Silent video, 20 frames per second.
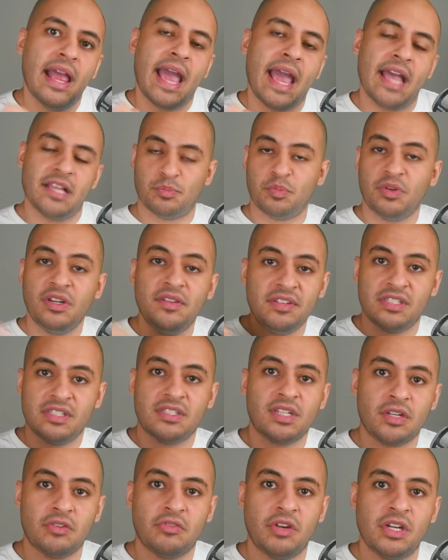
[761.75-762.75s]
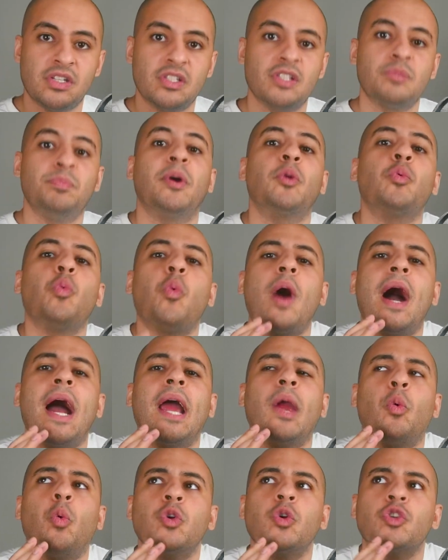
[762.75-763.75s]
as previous generations, but
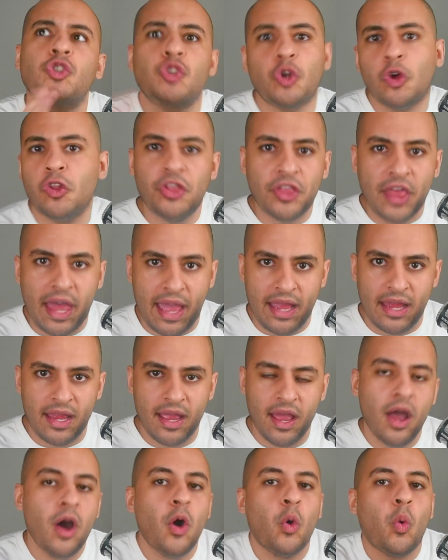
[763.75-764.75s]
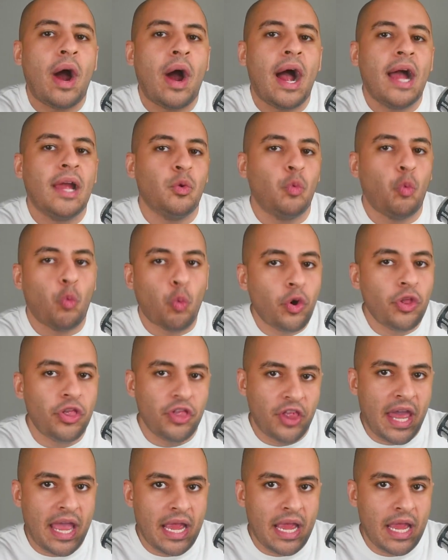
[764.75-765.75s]
why should they? Why would
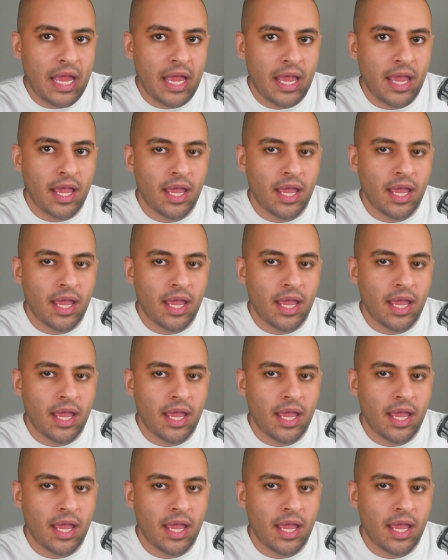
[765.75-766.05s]
they?